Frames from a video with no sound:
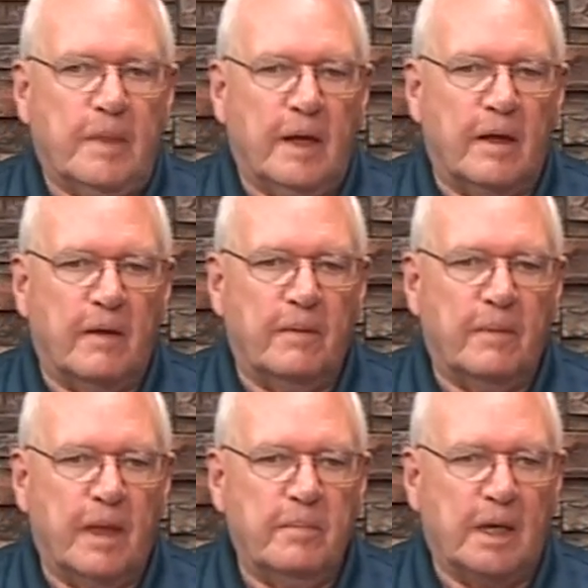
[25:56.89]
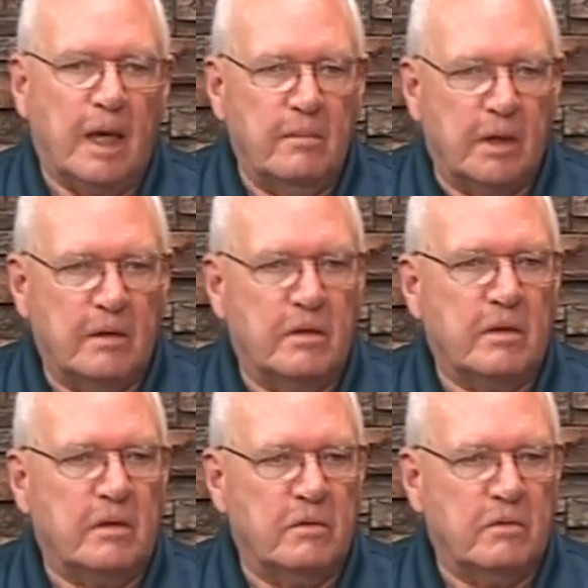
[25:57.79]
they became under
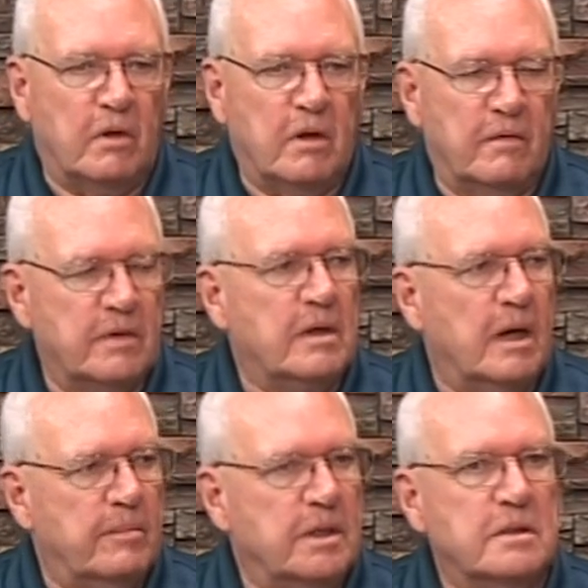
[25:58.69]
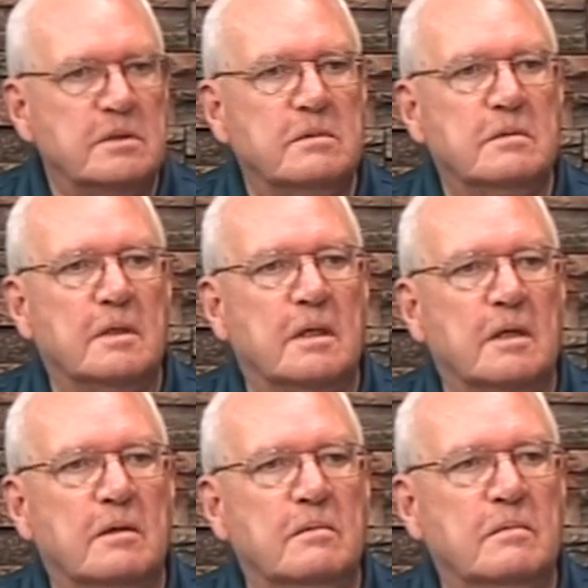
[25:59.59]
the control of a communist
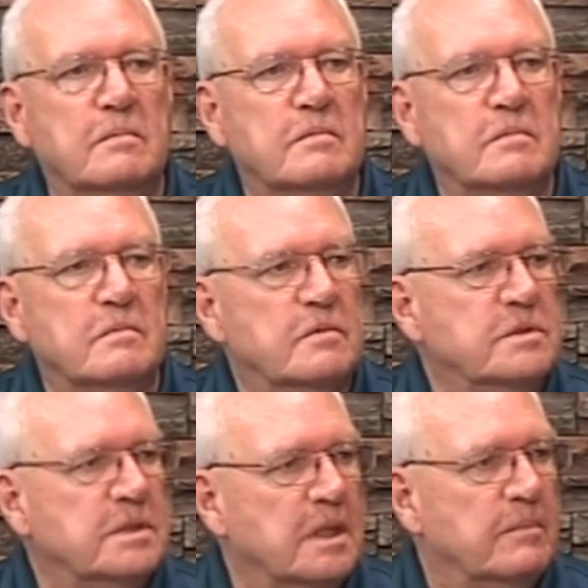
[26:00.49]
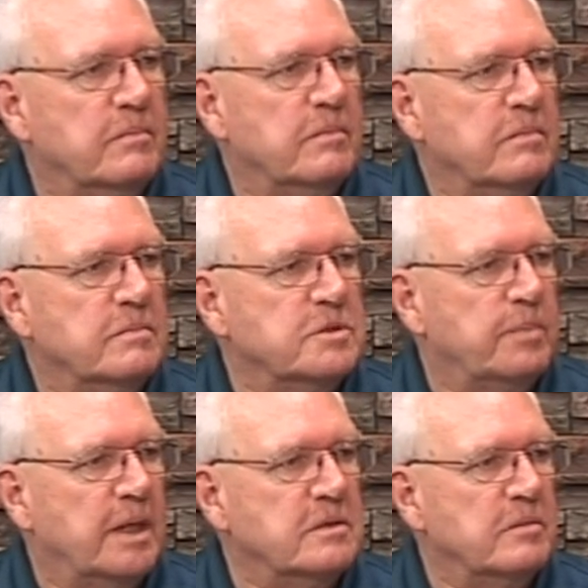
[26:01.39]
regime
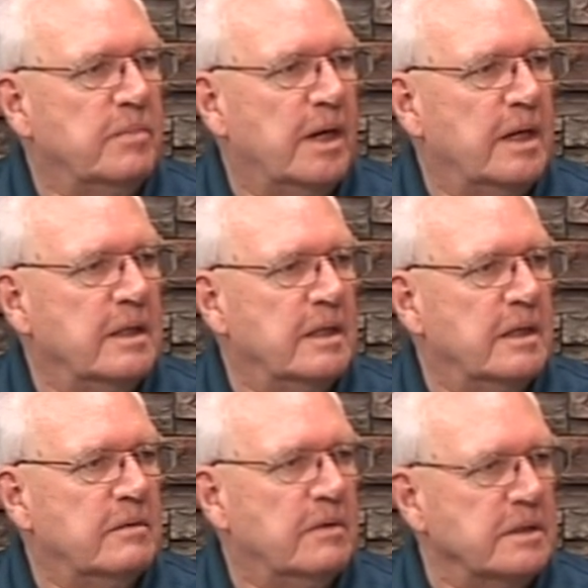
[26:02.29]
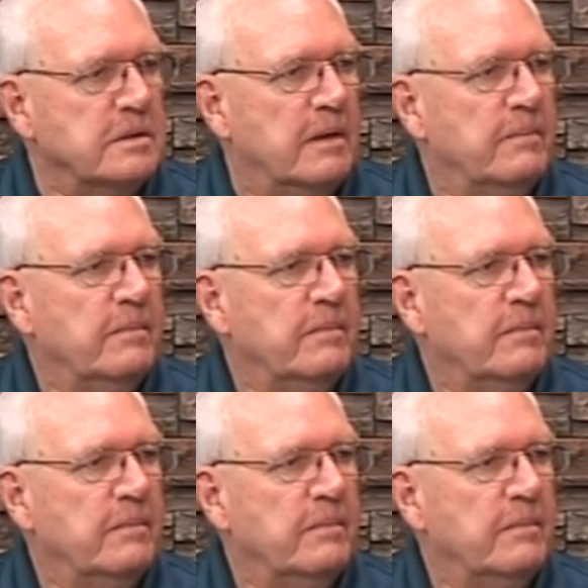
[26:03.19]
sponsored by Russia.